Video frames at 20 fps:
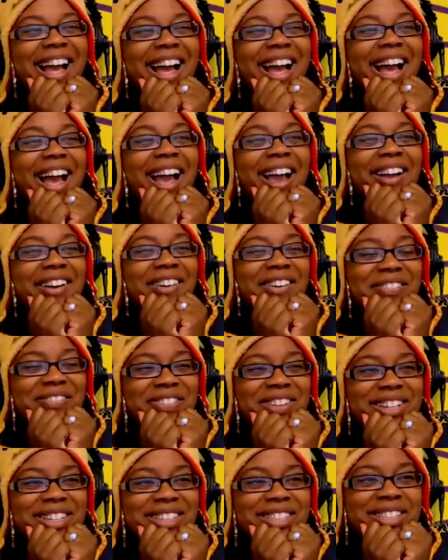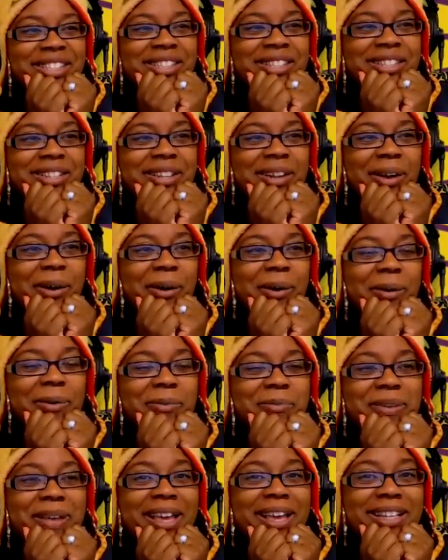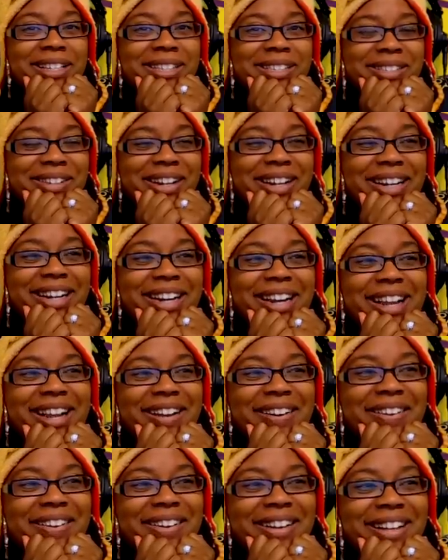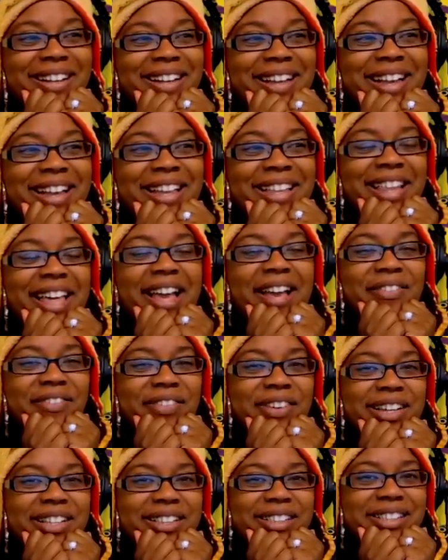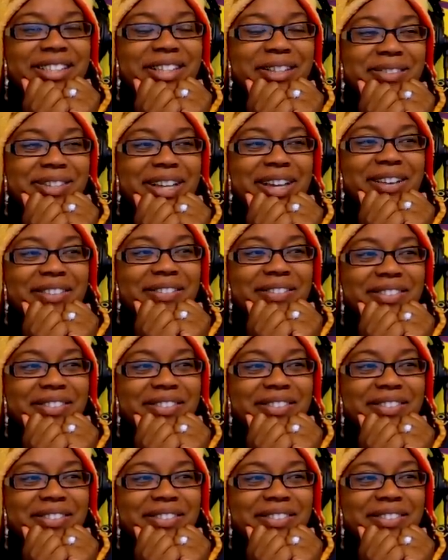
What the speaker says: I would be so pissed right now and laughing at the same time.